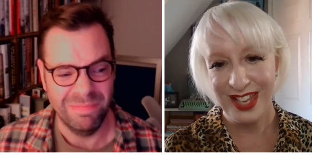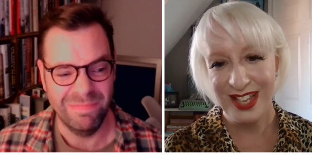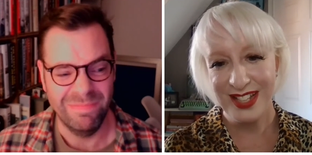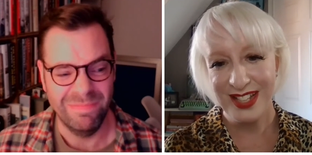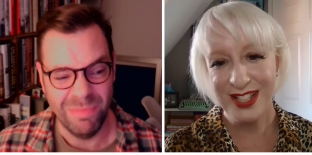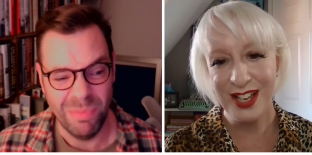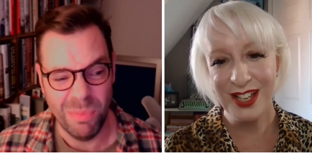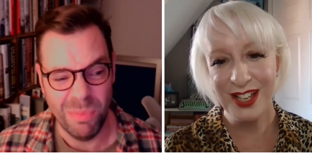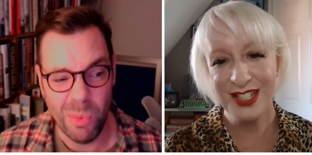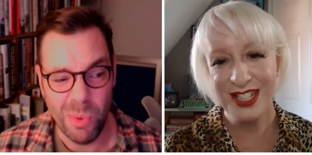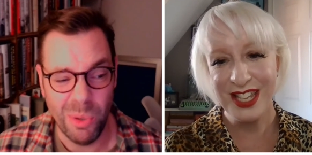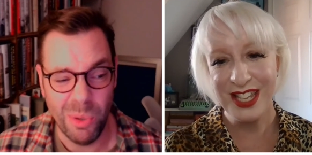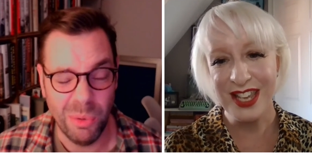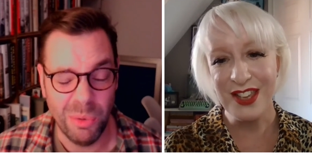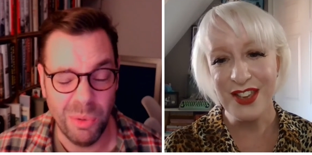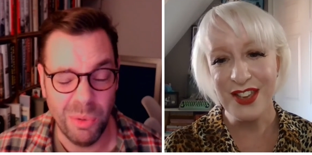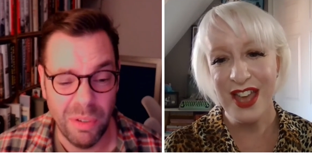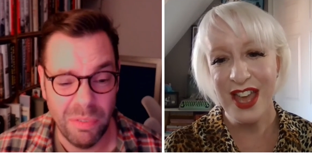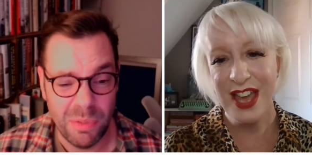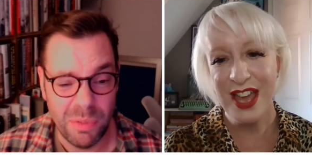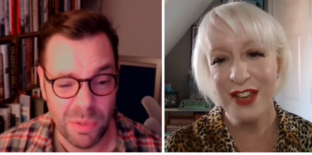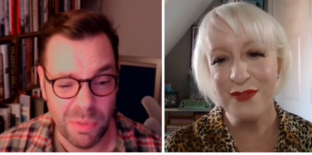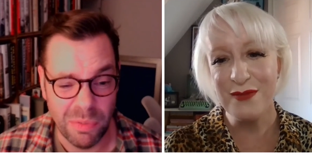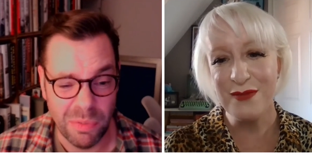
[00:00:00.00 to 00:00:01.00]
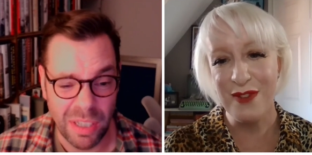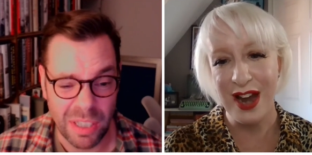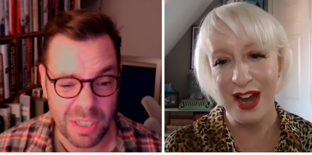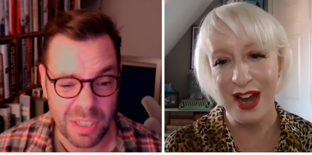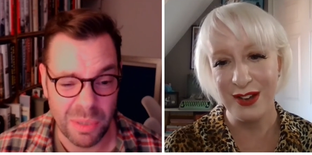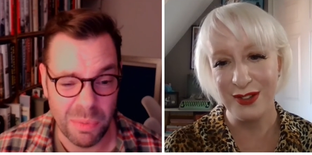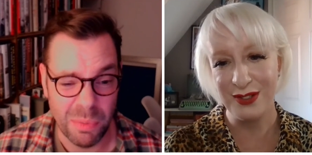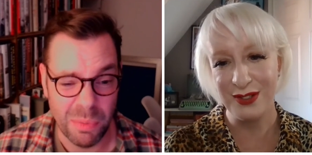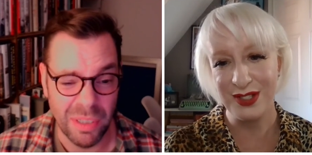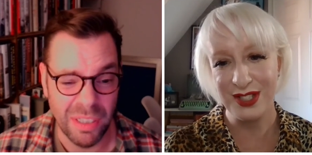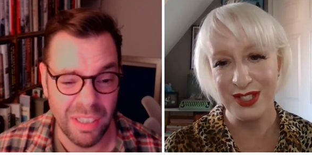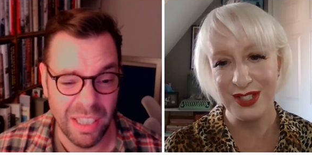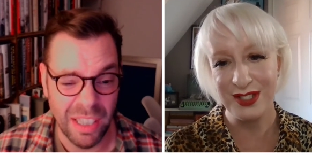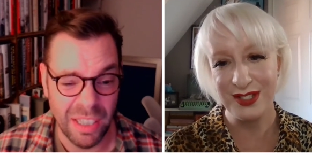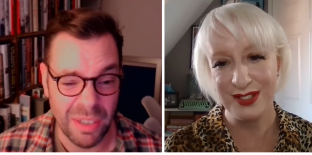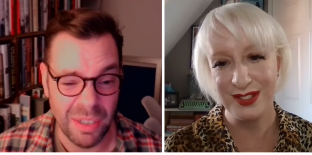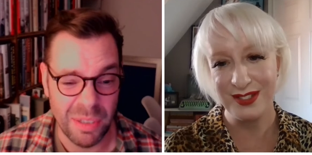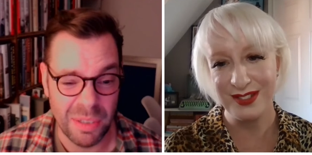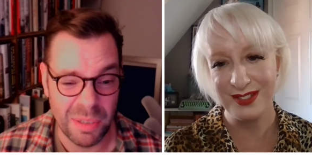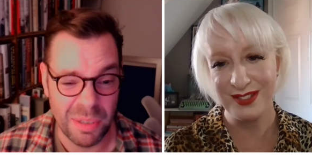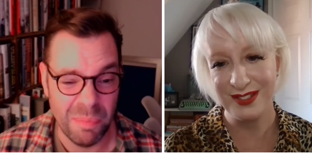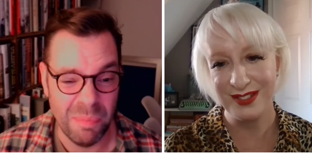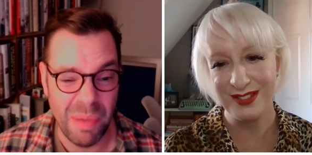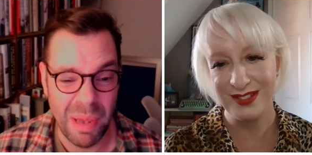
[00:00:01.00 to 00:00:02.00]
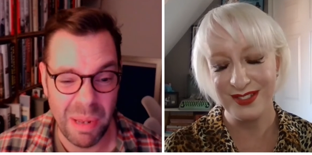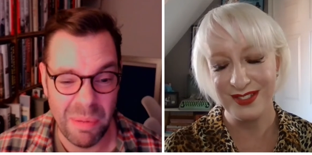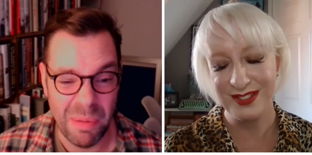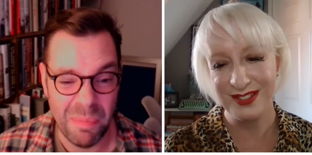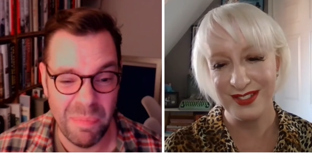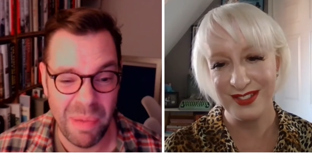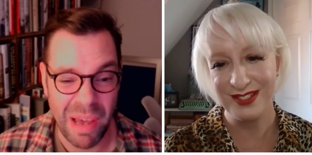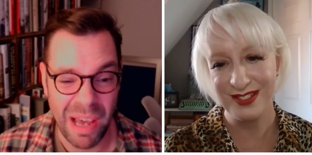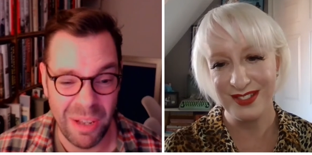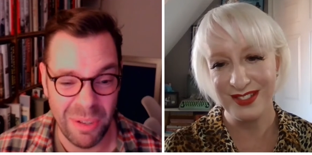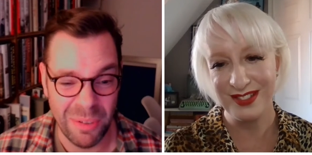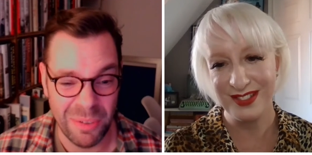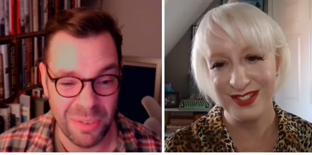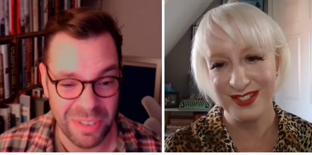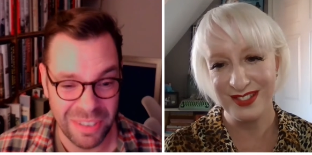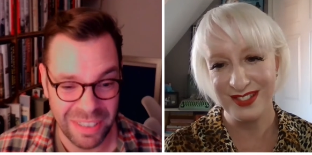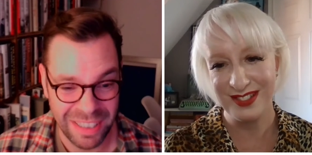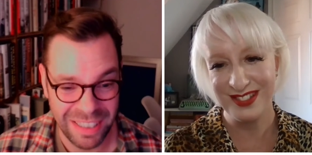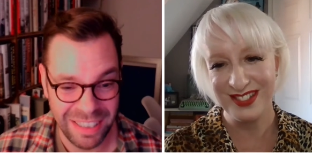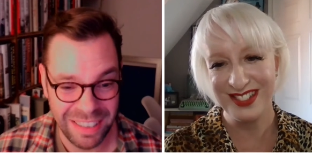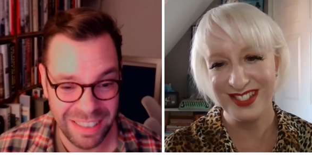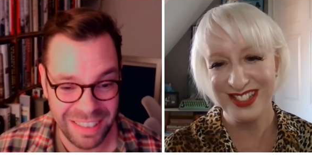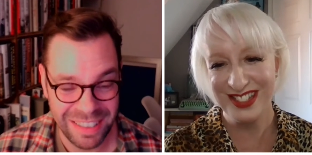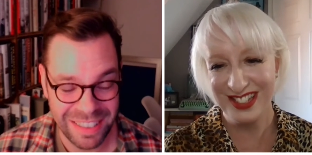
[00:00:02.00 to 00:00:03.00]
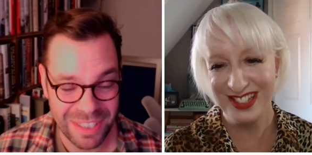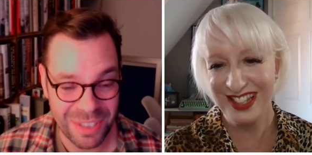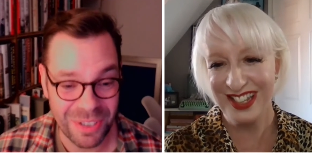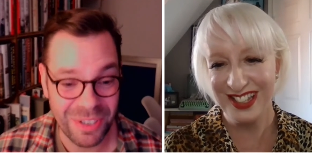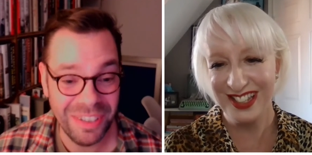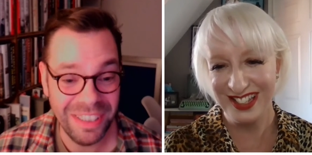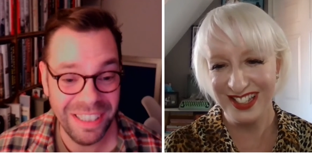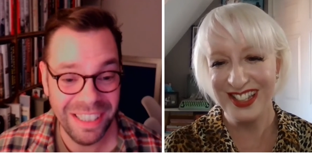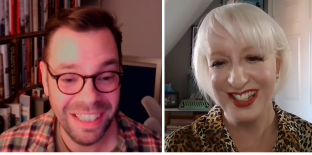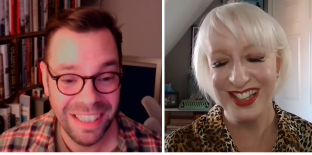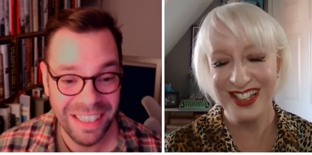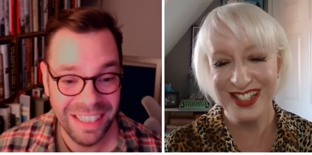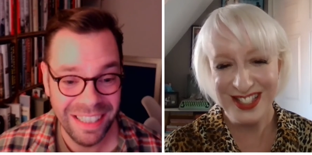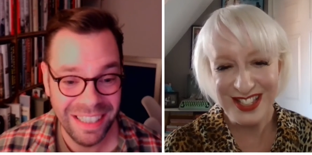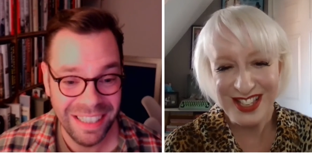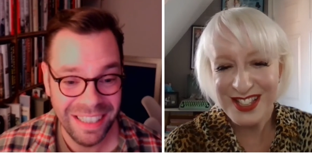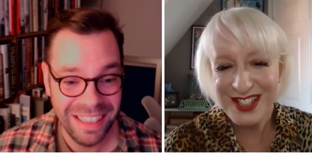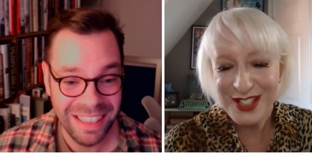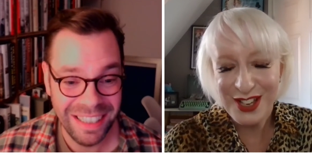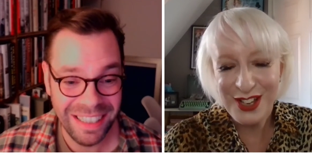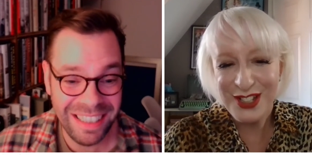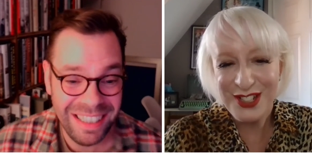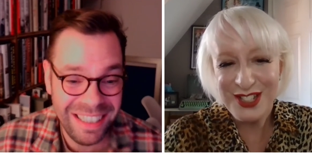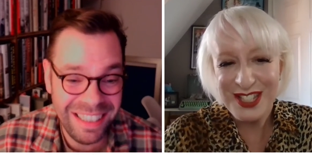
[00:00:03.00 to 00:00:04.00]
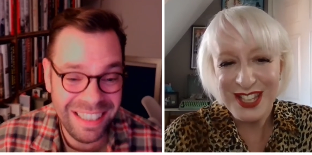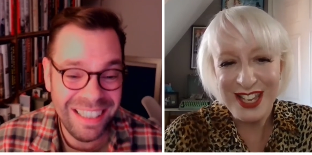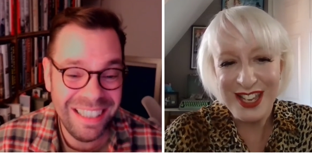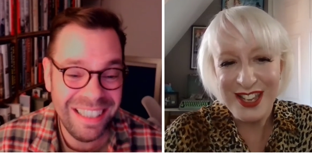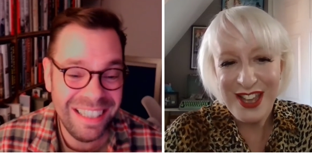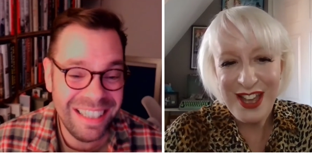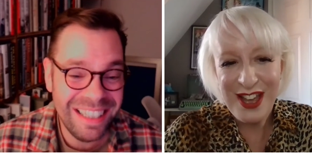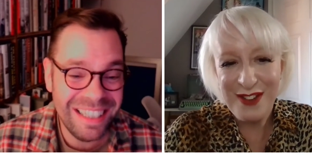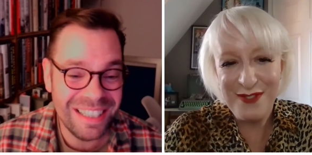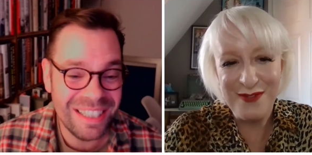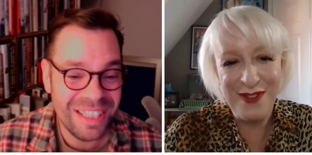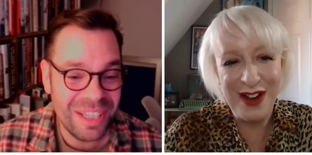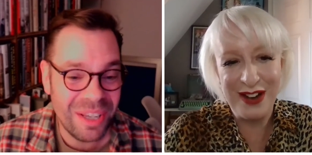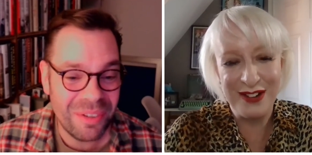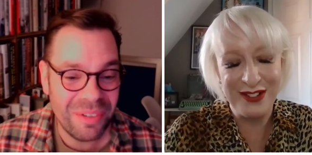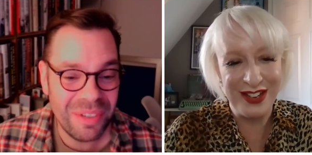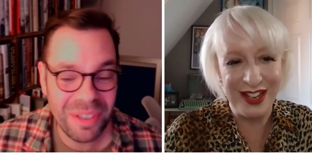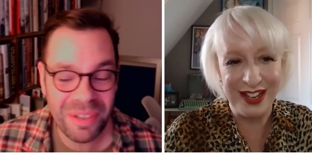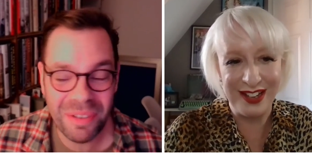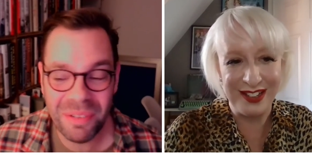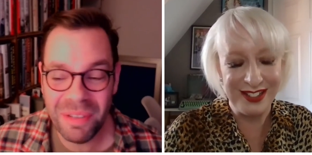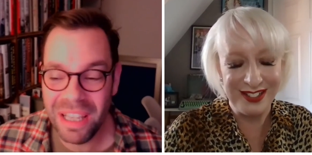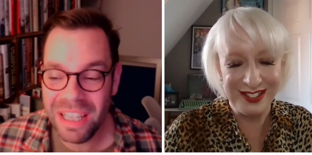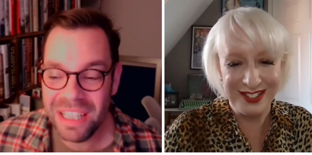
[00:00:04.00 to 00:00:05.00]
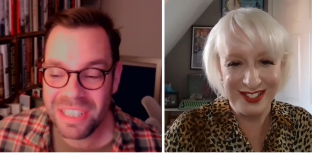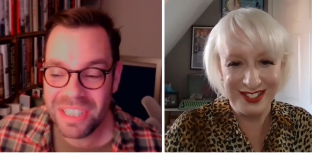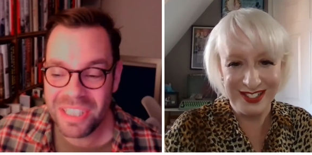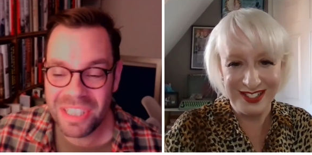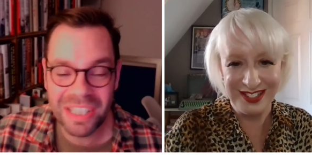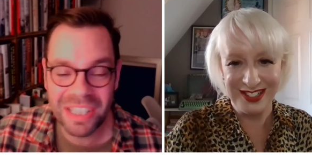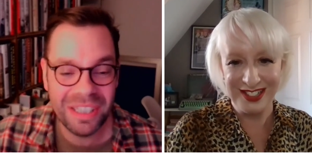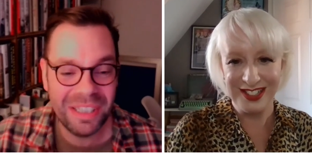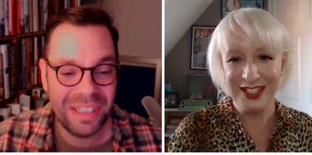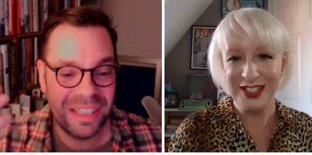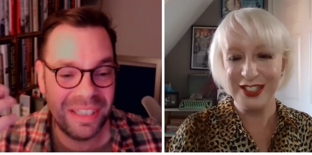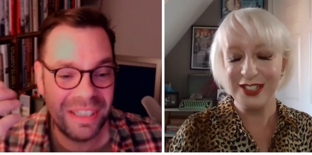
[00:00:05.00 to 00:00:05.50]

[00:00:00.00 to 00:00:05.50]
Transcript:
Speaker 1: hard
Speaker 2: to get your head round. Written letters from pen pals.
Speaker 1: Sorry, it's hard to get your head round now. Instant